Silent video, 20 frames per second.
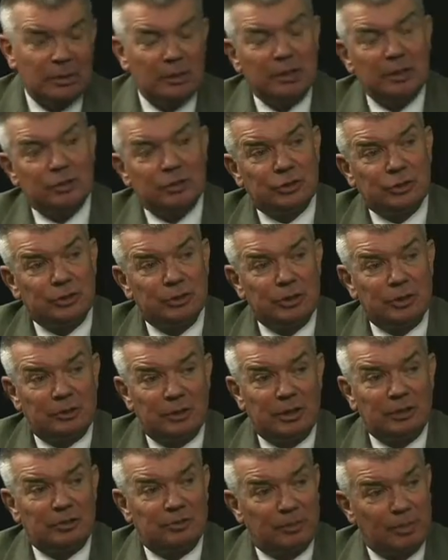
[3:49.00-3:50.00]
issue.
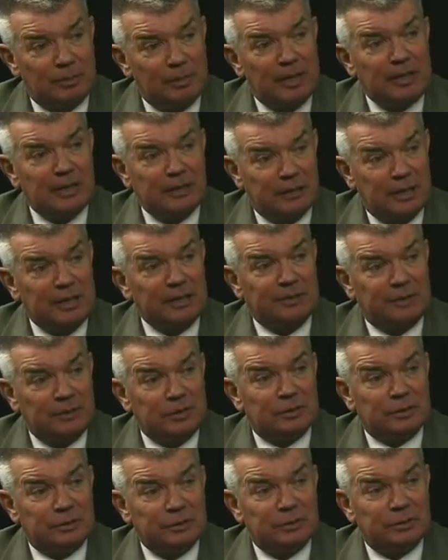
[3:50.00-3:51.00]
It's for many life
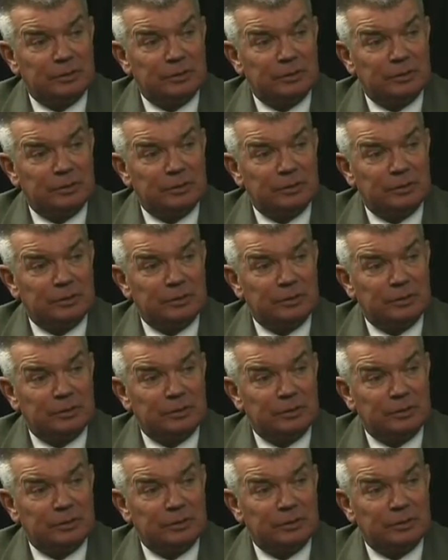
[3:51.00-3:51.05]
issues.